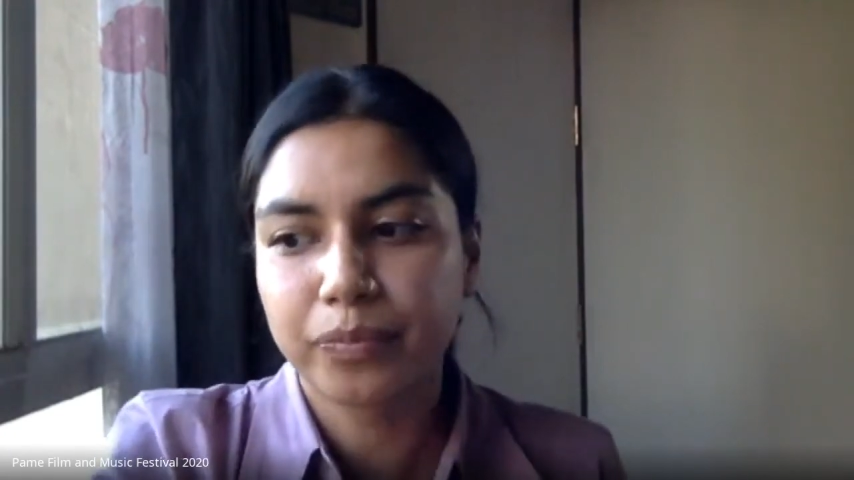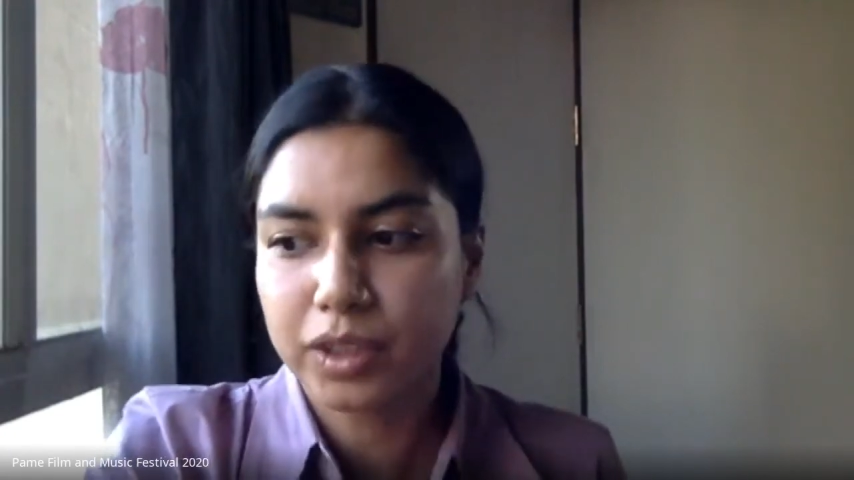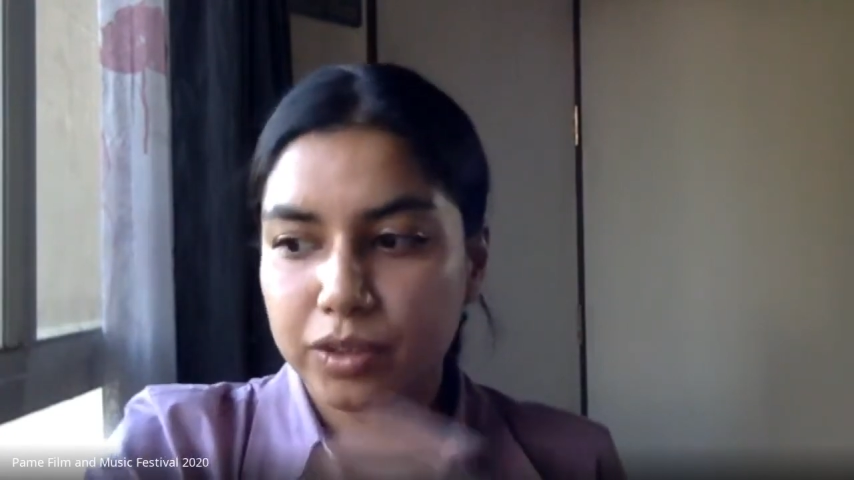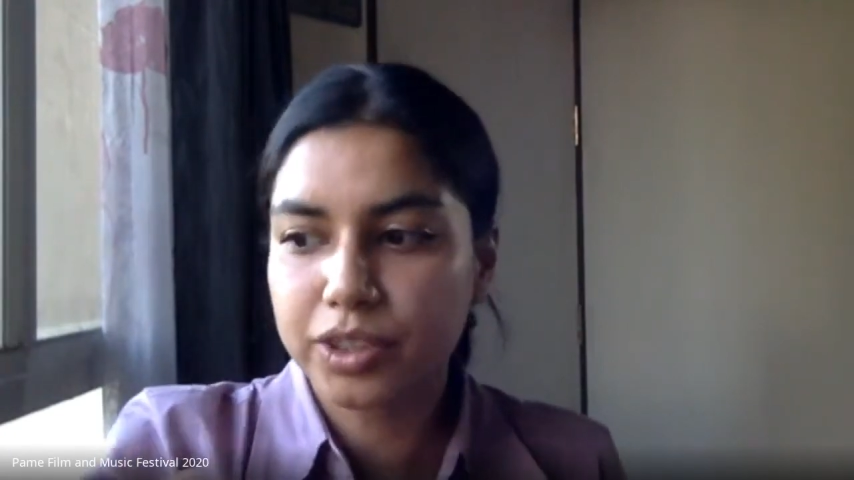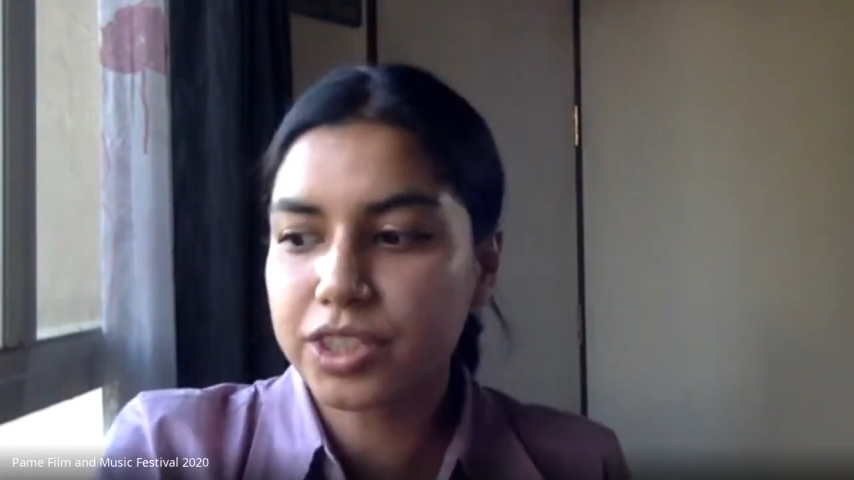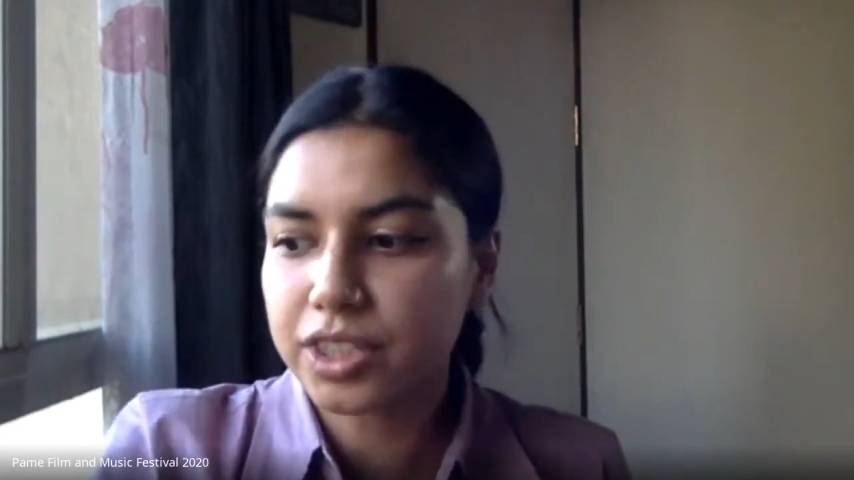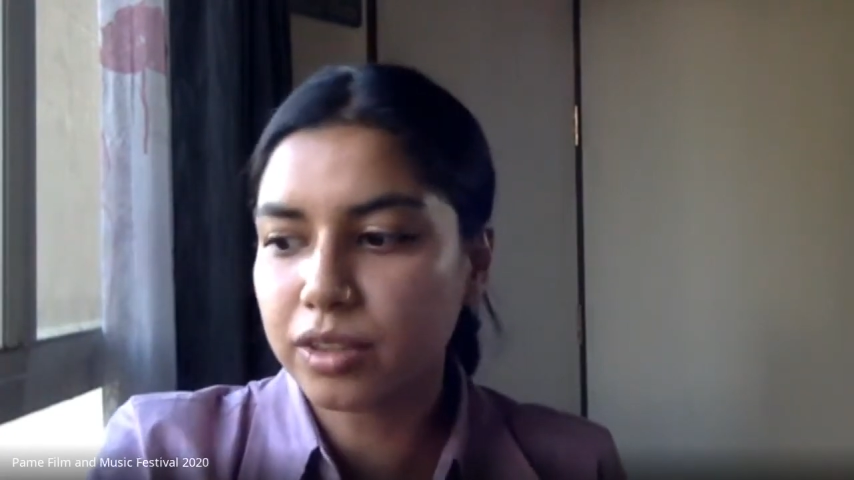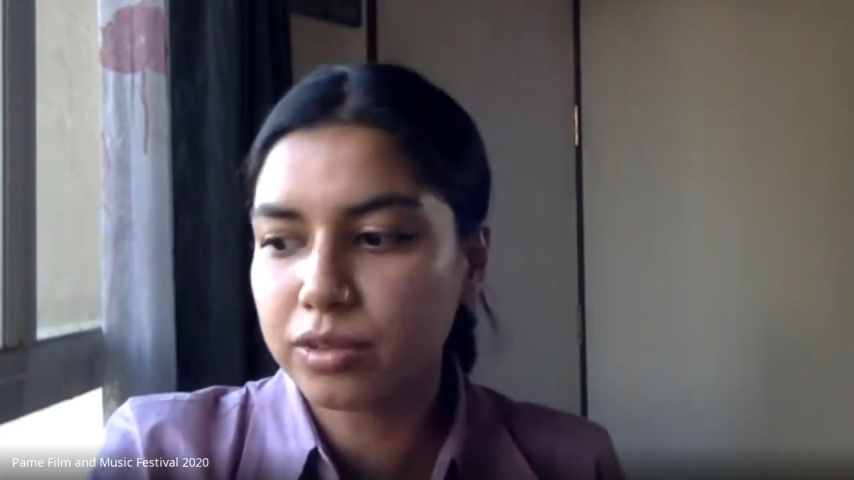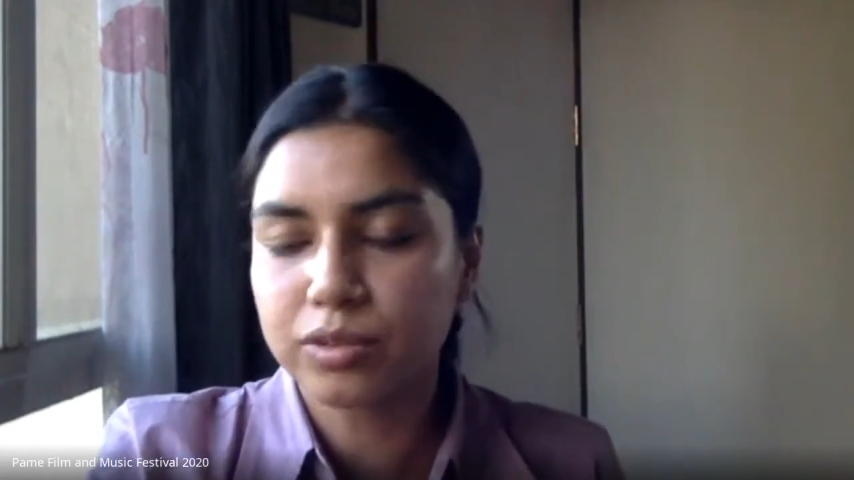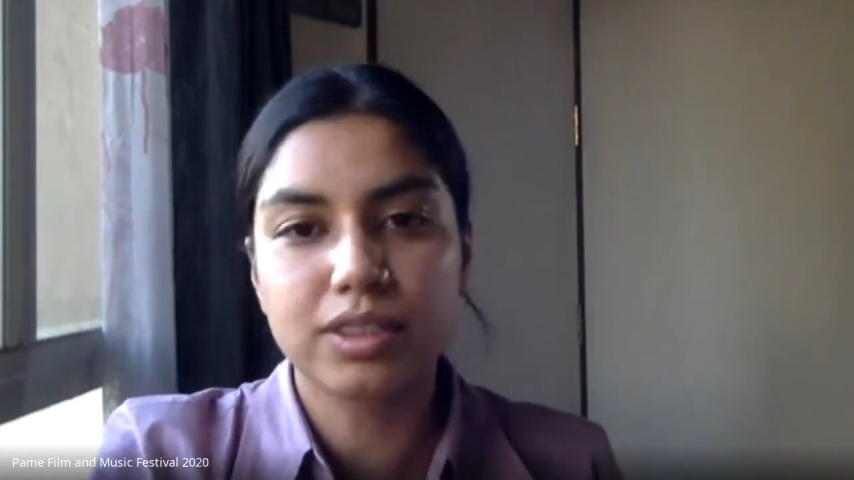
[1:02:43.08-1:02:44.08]
reach
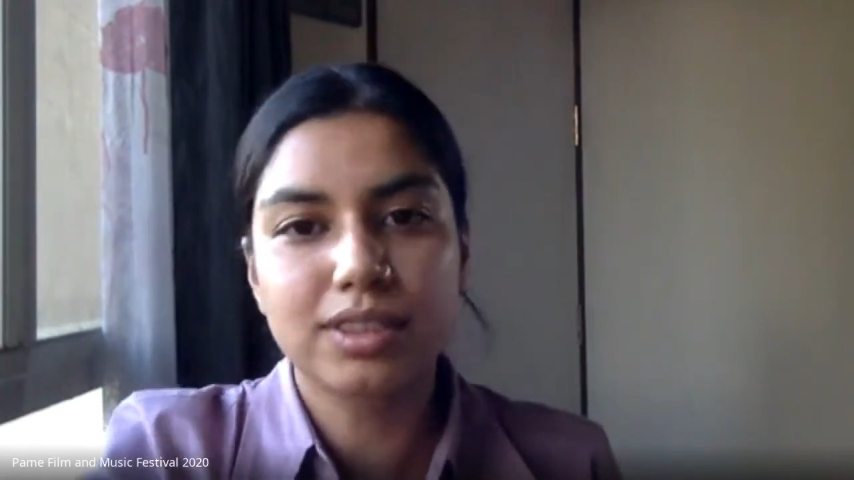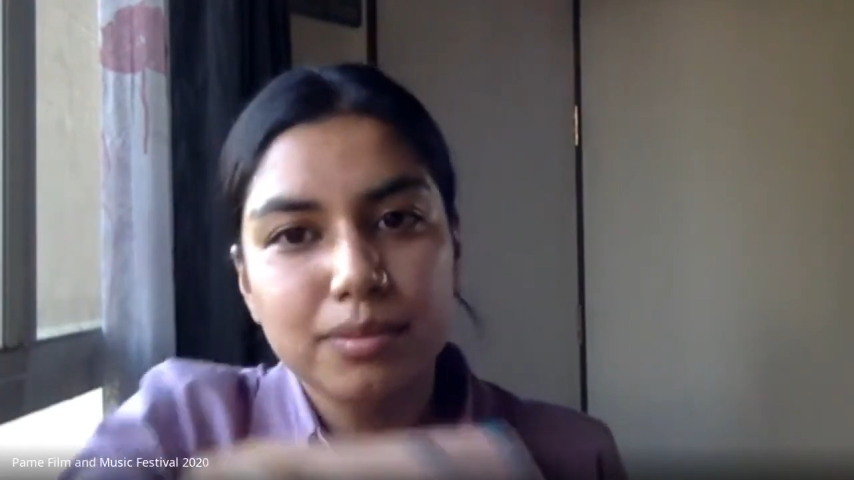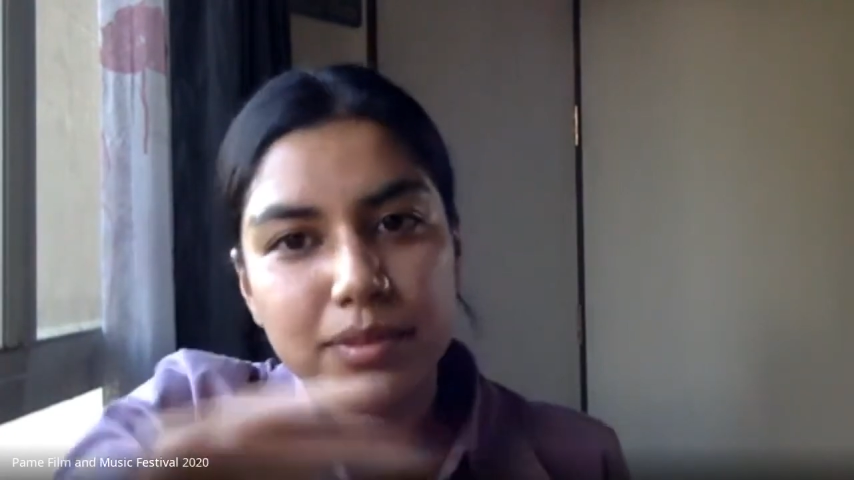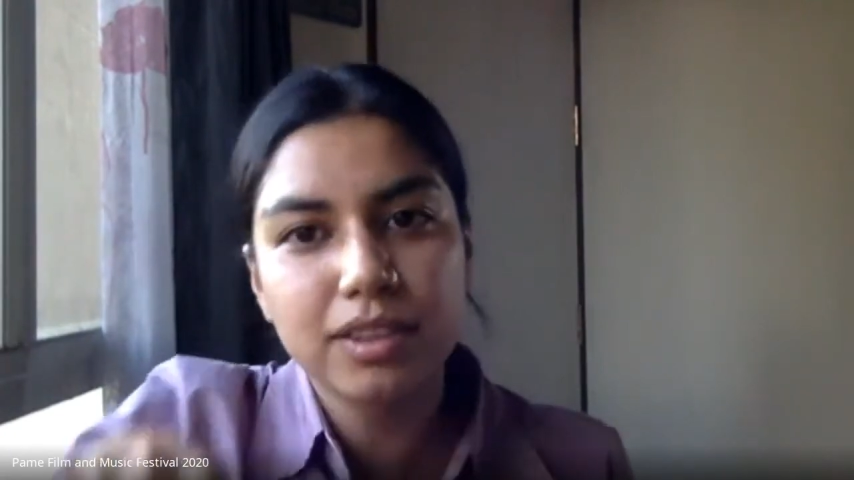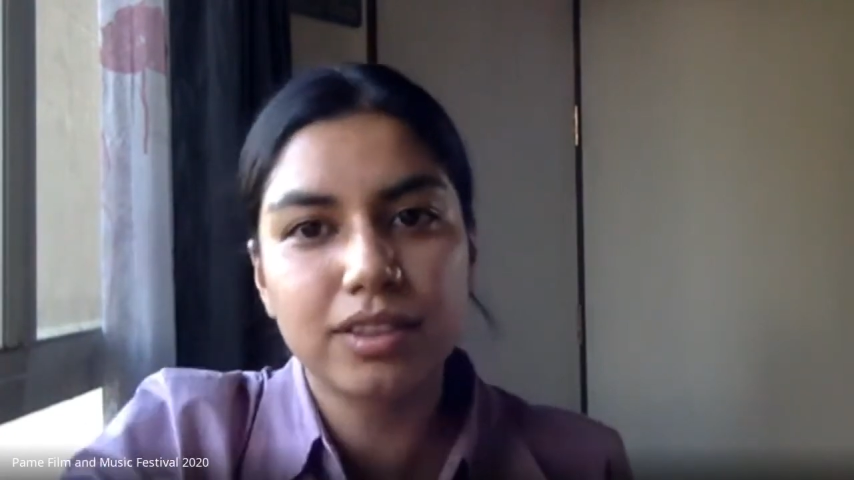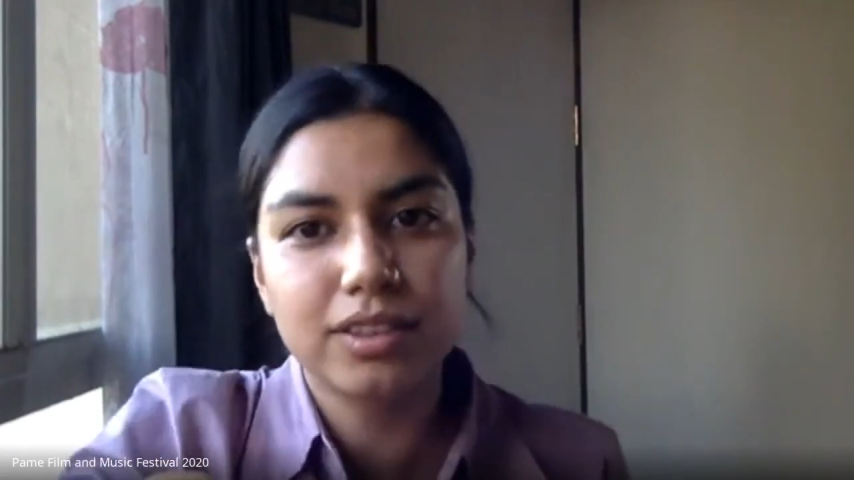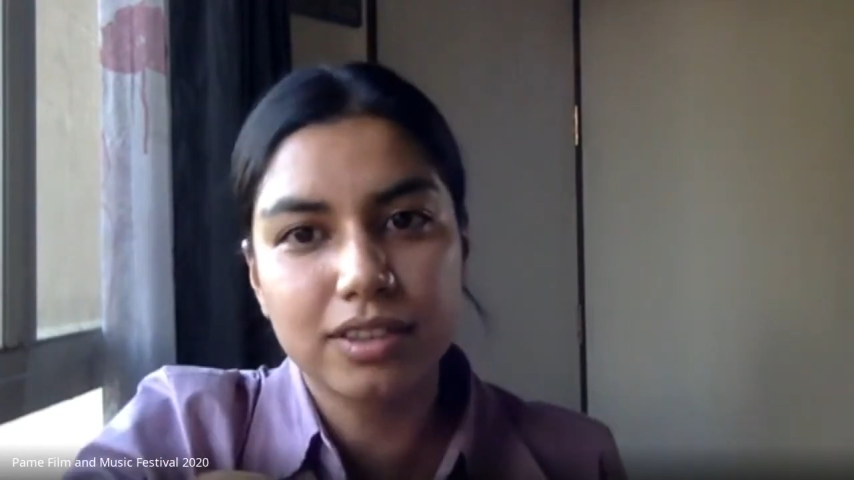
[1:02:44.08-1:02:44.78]
out to the similar,